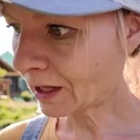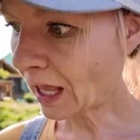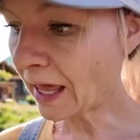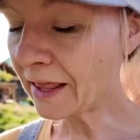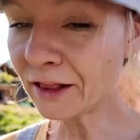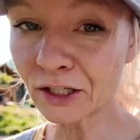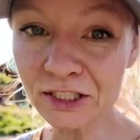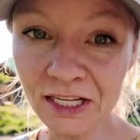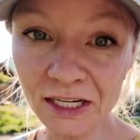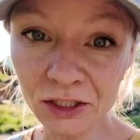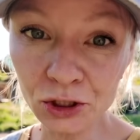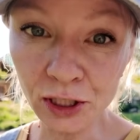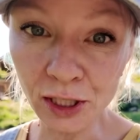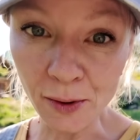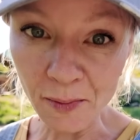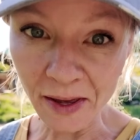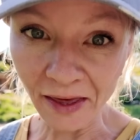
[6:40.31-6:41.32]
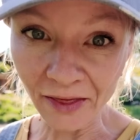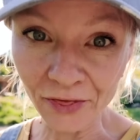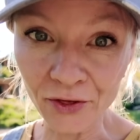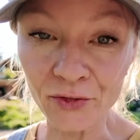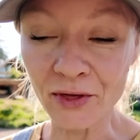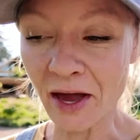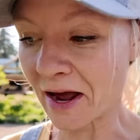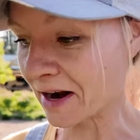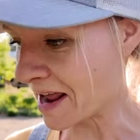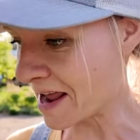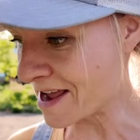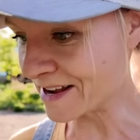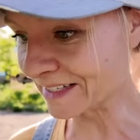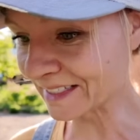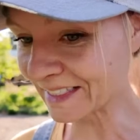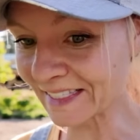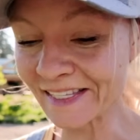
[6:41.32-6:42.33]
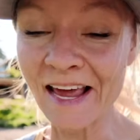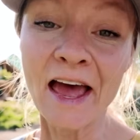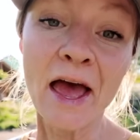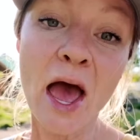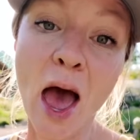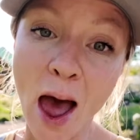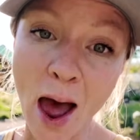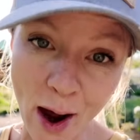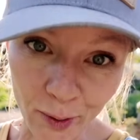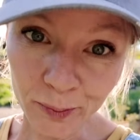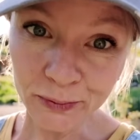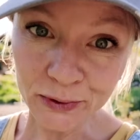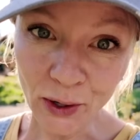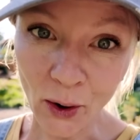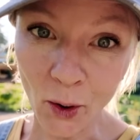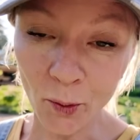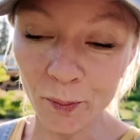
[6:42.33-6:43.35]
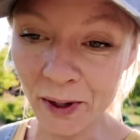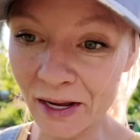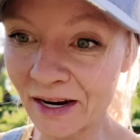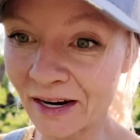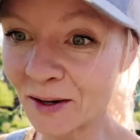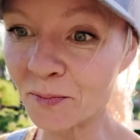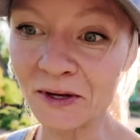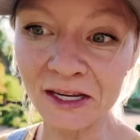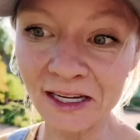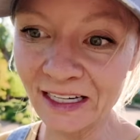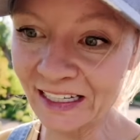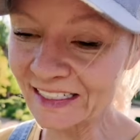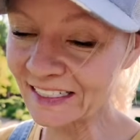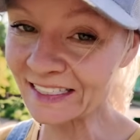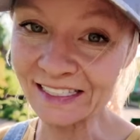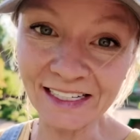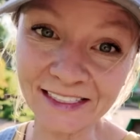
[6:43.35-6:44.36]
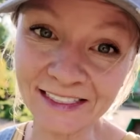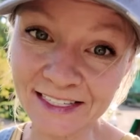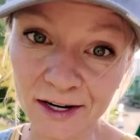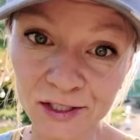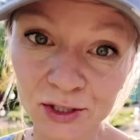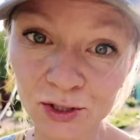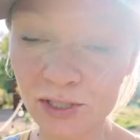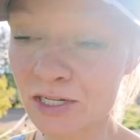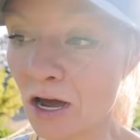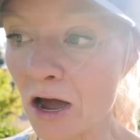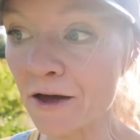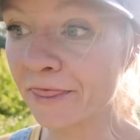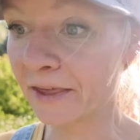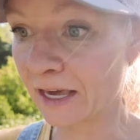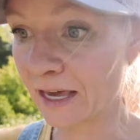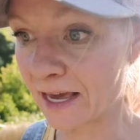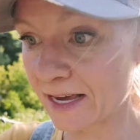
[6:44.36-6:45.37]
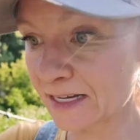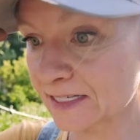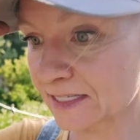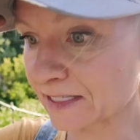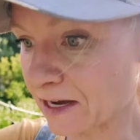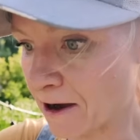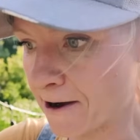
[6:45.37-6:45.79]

And there's actually a myth that ants help to open peonies. It's actually not the case.